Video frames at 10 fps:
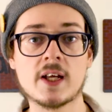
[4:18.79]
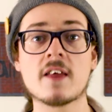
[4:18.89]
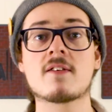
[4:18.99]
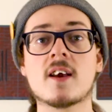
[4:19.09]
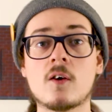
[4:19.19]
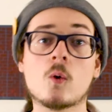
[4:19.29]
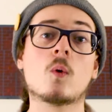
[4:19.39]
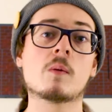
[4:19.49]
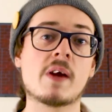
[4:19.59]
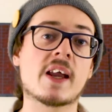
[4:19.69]
Guessing who
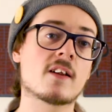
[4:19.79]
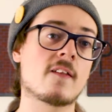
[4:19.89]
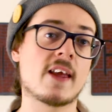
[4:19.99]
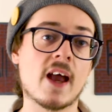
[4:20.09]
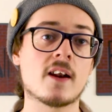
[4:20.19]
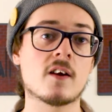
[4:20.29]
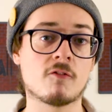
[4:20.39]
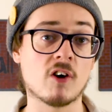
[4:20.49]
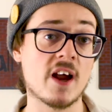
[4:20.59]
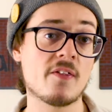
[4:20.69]
will make it to the end
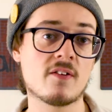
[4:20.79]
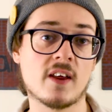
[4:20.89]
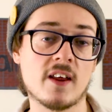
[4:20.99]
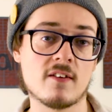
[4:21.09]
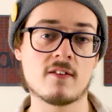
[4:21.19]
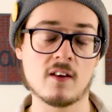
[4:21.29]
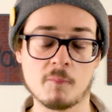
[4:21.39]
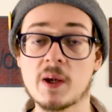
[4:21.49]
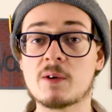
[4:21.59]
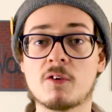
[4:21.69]
of Wraiths is
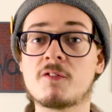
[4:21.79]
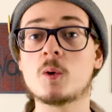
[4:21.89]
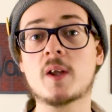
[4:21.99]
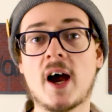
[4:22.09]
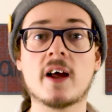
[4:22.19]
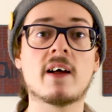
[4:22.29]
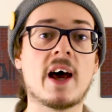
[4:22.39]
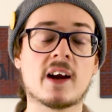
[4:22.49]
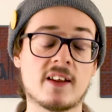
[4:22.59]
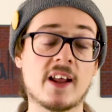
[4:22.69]
a bit of a futile
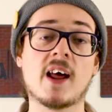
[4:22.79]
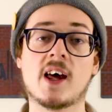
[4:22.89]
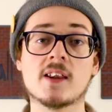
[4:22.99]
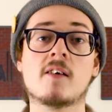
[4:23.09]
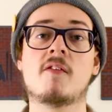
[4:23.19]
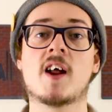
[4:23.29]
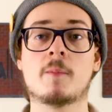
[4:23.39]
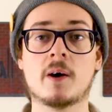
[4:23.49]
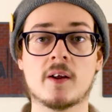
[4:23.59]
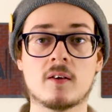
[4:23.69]
act, and I love that
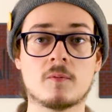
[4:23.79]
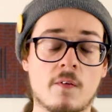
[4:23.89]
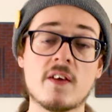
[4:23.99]
about it.